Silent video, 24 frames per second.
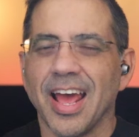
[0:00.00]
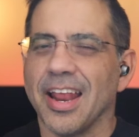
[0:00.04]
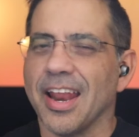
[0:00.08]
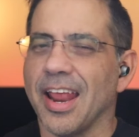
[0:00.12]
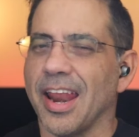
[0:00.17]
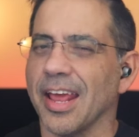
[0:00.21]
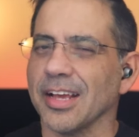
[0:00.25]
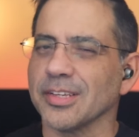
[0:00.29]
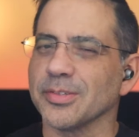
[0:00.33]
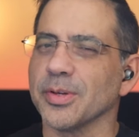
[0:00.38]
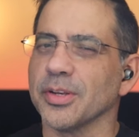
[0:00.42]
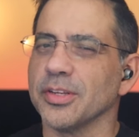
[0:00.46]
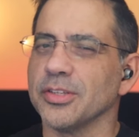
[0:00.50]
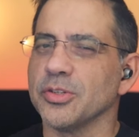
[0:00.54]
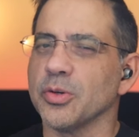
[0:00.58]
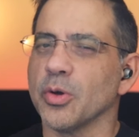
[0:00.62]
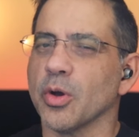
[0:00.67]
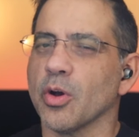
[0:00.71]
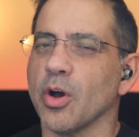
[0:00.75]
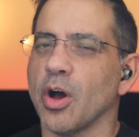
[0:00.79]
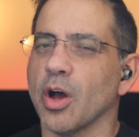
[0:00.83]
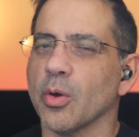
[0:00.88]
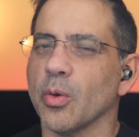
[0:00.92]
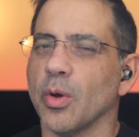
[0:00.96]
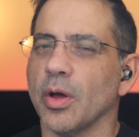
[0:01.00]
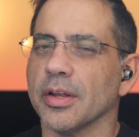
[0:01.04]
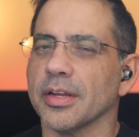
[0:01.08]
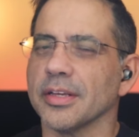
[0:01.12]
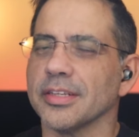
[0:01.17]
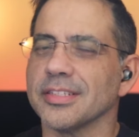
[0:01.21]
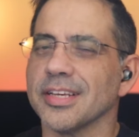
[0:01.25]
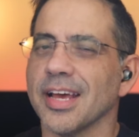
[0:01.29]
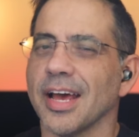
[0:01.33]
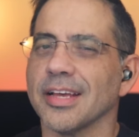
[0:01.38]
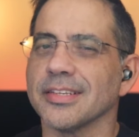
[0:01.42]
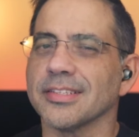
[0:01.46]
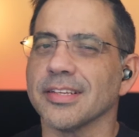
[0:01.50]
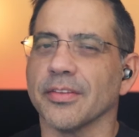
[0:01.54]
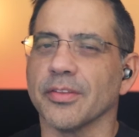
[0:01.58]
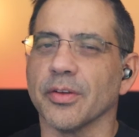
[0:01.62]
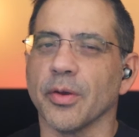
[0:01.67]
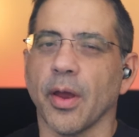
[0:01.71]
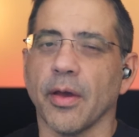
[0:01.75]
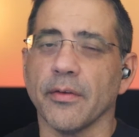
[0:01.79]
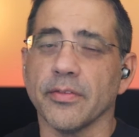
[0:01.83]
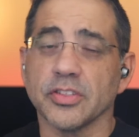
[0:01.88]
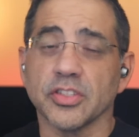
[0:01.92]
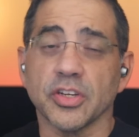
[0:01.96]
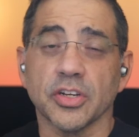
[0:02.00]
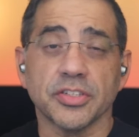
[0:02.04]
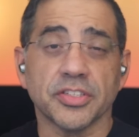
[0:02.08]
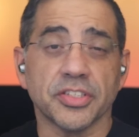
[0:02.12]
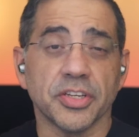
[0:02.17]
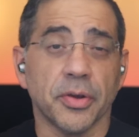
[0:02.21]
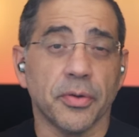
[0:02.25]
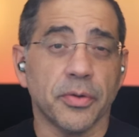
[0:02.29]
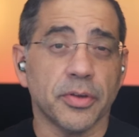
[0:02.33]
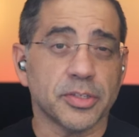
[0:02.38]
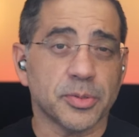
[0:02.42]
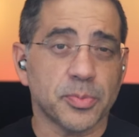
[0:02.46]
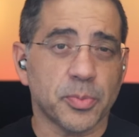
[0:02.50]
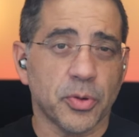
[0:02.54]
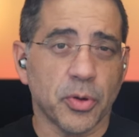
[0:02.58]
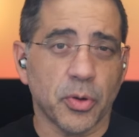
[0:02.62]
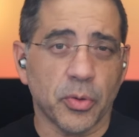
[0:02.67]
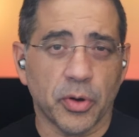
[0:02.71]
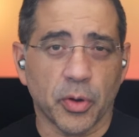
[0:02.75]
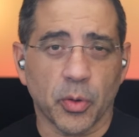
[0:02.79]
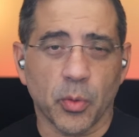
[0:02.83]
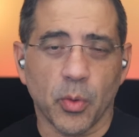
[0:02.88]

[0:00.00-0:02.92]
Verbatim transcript: Now next we're going to do a call quality test of the GravaStar Sirius Pro in